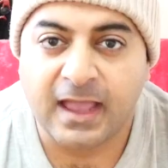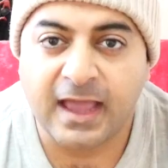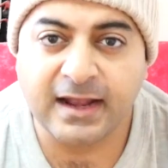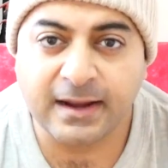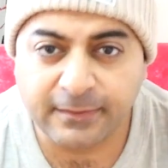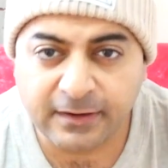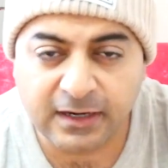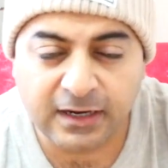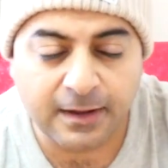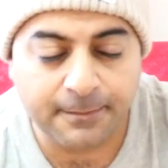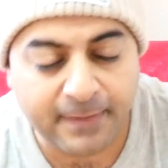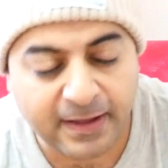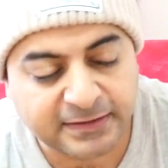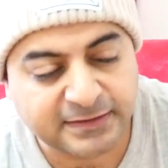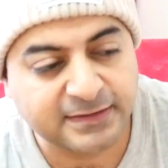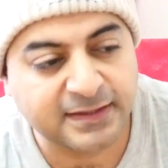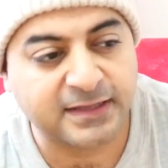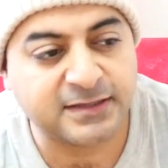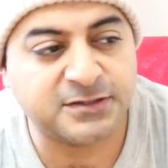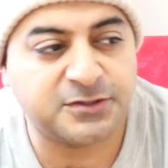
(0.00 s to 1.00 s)
And I'm going to come back
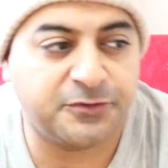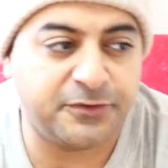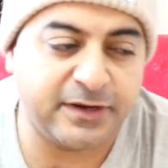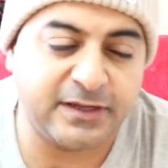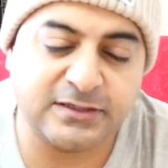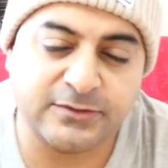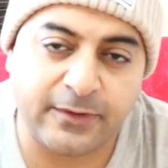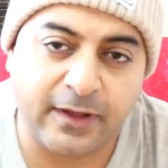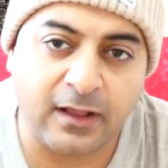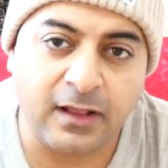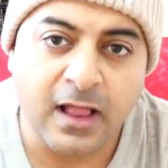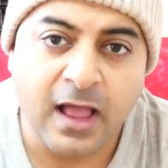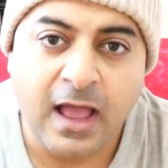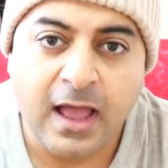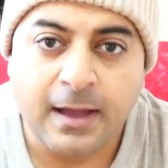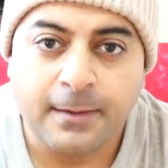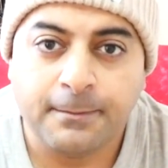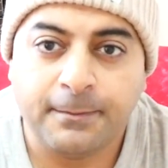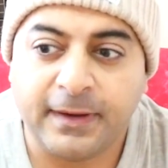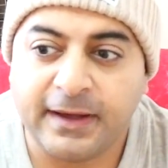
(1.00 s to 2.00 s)
to that story as well.
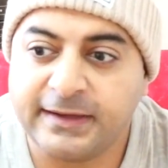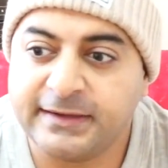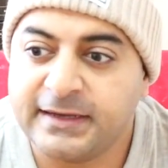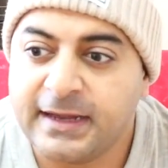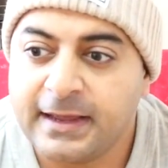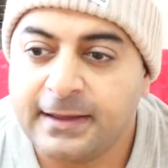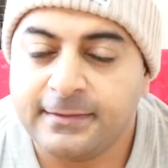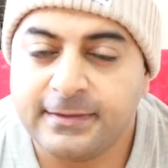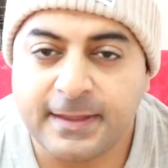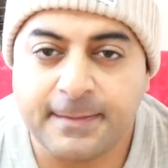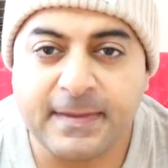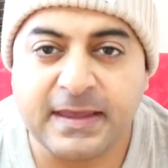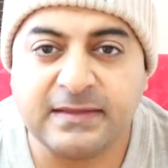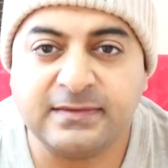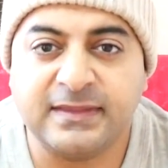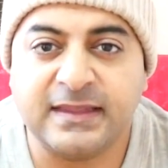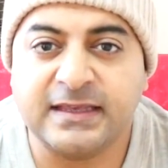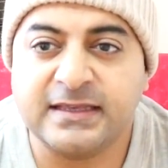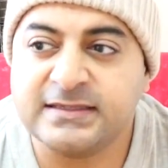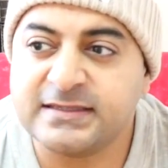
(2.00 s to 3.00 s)
But the main
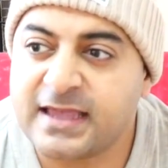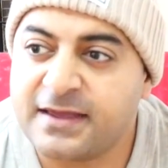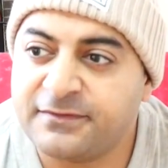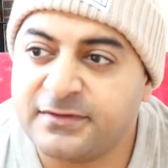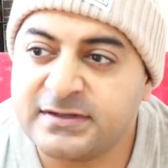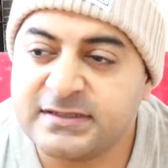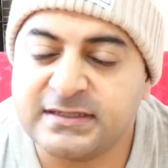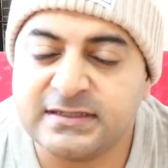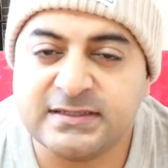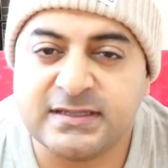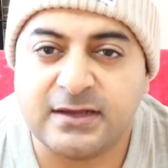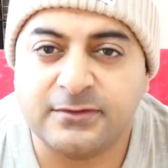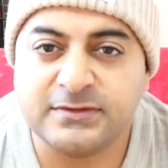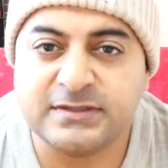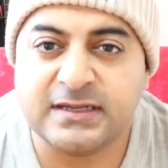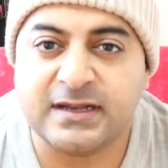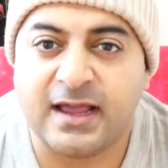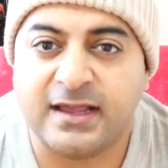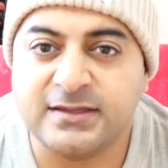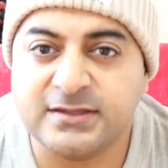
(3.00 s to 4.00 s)
thing is, ever since I was
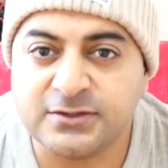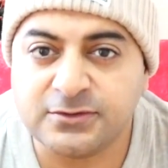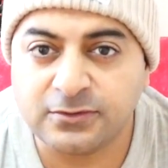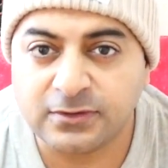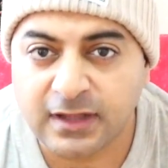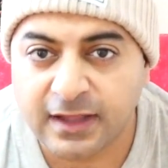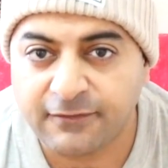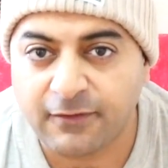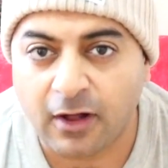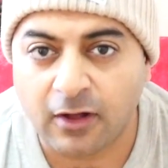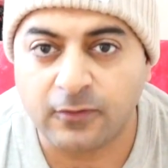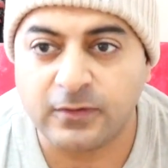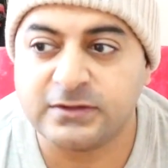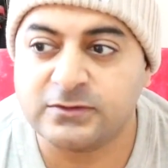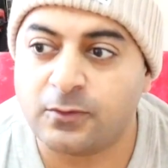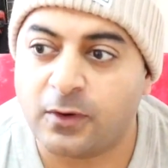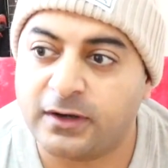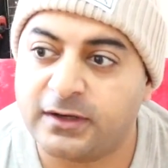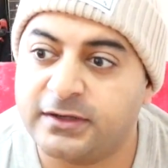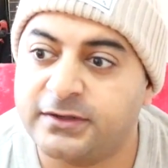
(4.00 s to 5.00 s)
in high school, I've always
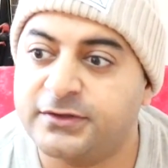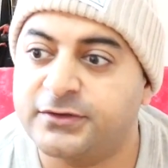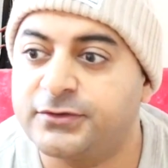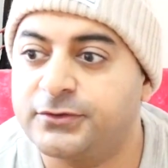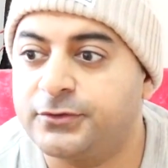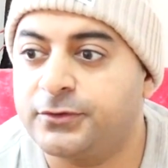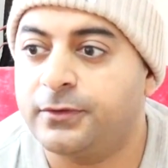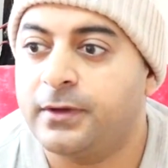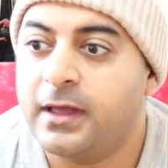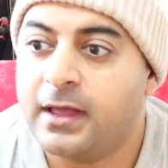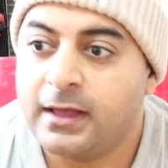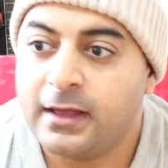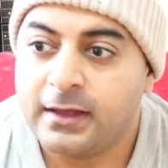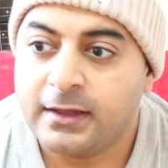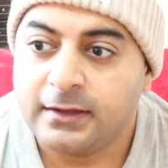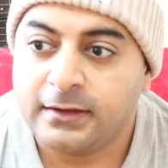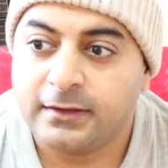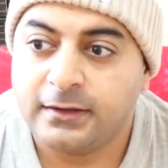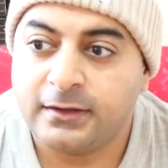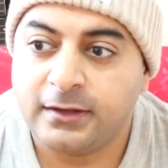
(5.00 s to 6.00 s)
wanted to
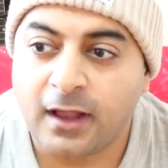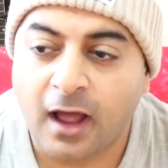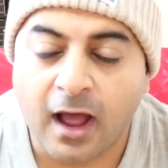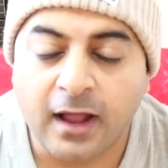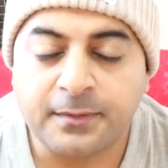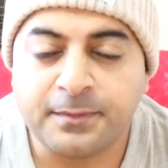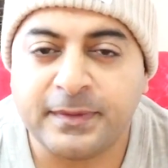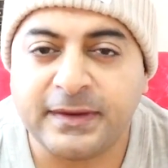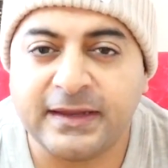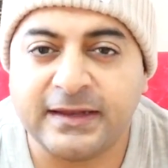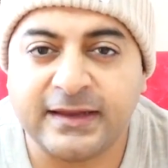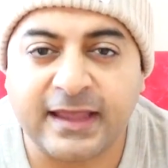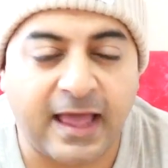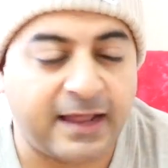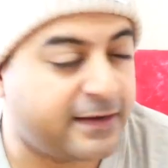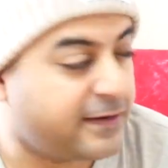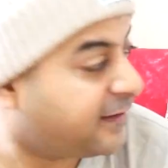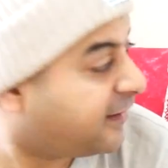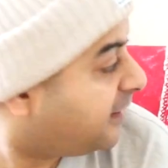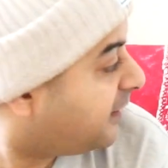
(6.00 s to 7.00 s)
not be in
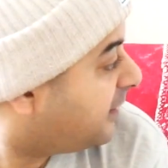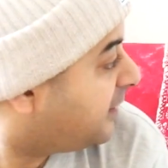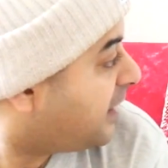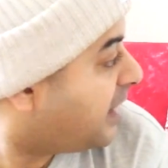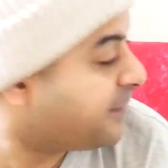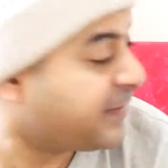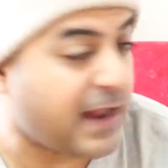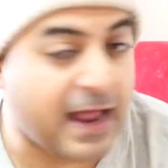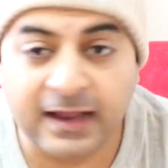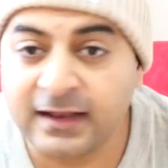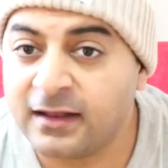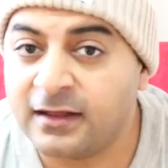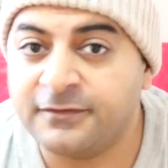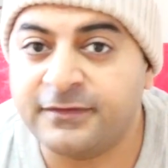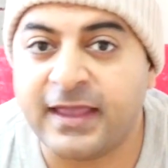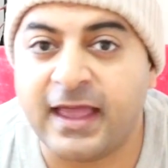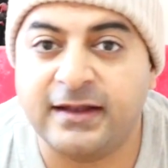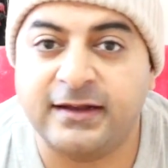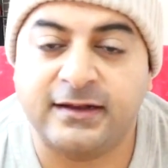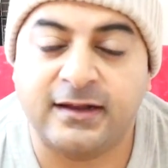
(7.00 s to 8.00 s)
Canada. I mean, I love
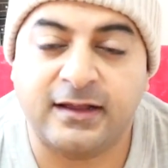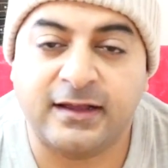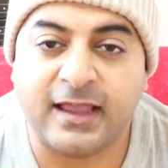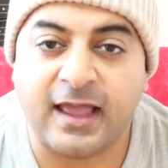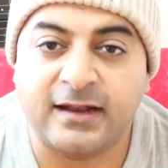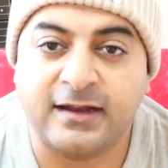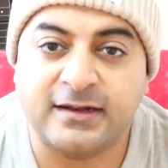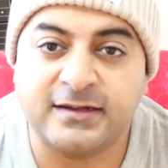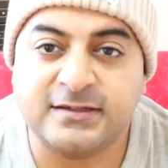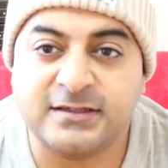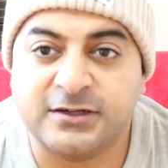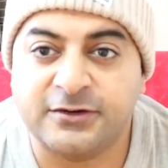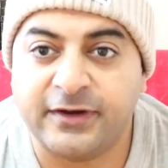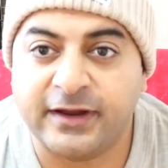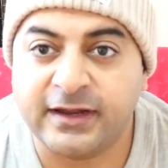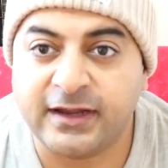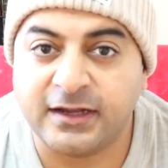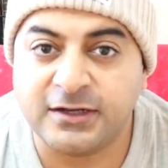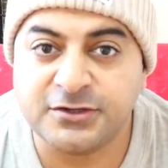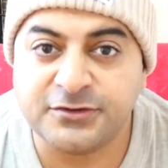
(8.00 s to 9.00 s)
Canada. Canada's a
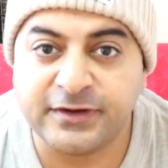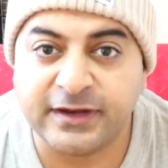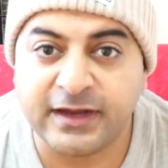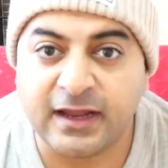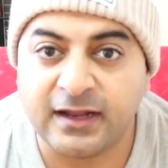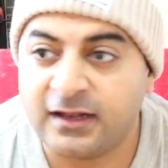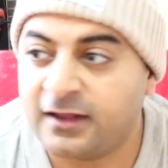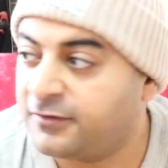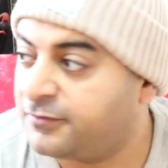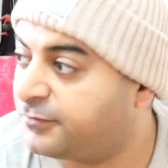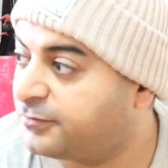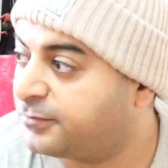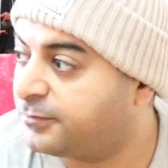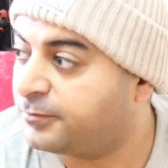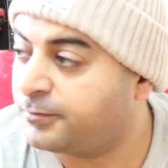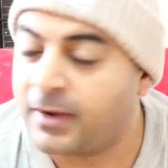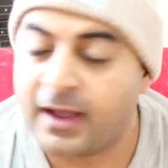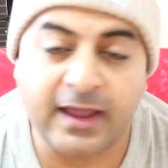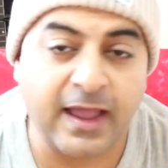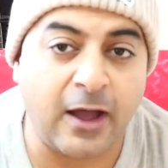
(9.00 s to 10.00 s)
great country. I love
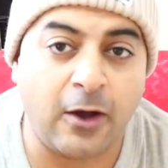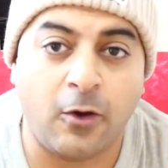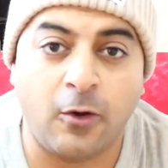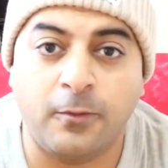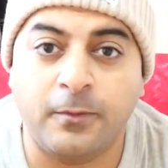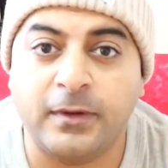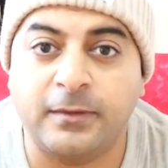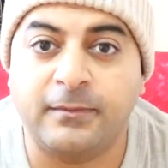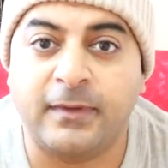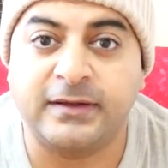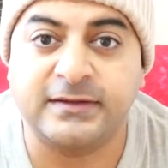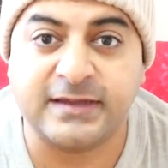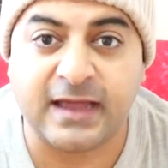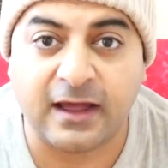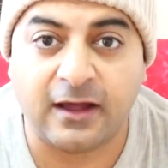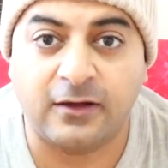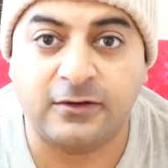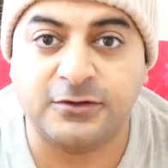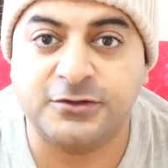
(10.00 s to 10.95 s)
my home and my town,